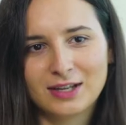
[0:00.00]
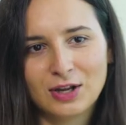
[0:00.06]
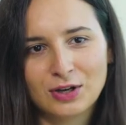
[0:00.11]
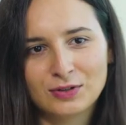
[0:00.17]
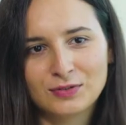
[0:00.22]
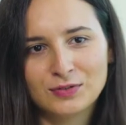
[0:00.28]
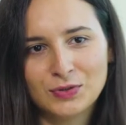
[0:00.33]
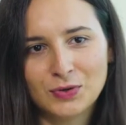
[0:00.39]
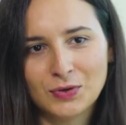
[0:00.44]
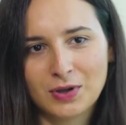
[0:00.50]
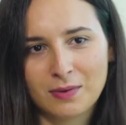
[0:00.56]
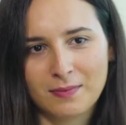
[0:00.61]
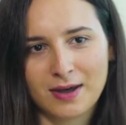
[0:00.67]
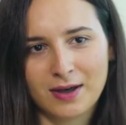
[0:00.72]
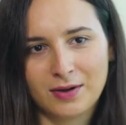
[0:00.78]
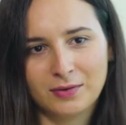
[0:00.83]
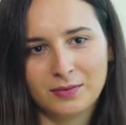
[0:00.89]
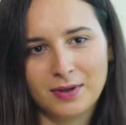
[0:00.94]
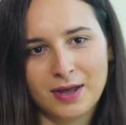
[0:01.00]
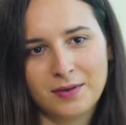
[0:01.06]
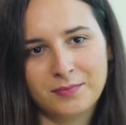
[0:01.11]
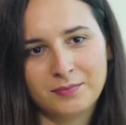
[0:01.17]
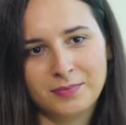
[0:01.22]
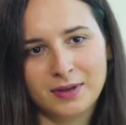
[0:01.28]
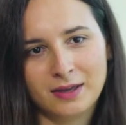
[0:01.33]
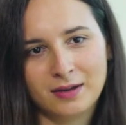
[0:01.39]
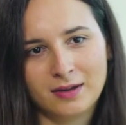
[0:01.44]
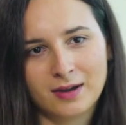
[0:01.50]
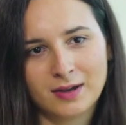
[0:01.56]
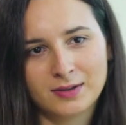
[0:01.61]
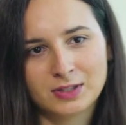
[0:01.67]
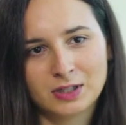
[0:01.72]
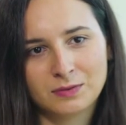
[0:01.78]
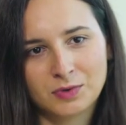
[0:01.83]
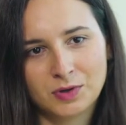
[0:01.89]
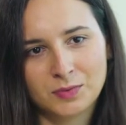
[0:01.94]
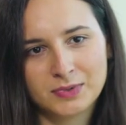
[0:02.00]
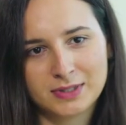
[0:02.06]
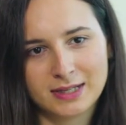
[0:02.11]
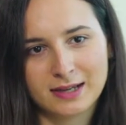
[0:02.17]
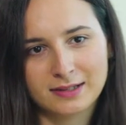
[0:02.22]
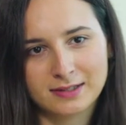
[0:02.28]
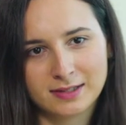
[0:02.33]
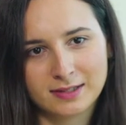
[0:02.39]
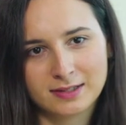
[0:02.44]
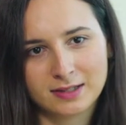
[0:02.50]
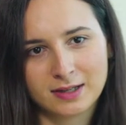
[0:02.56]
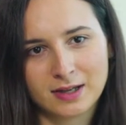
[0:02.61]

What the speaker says: a lot of talk about being customer obsessed as a